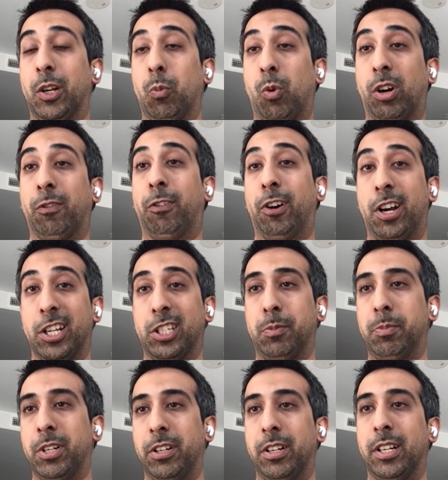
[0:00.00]
work for us
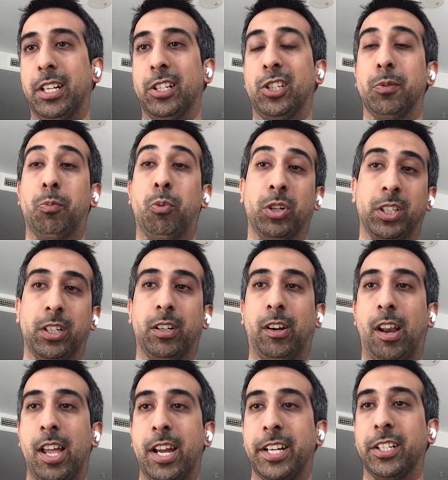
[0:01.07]
but and support their
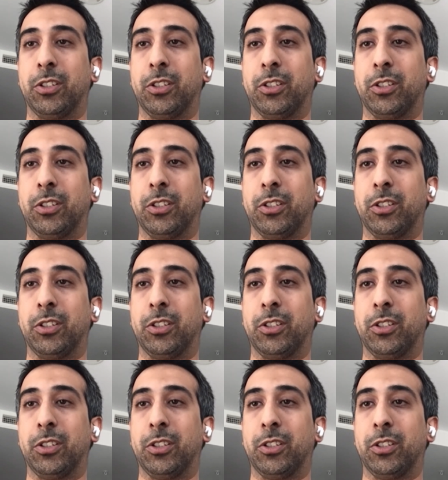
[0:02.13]
clients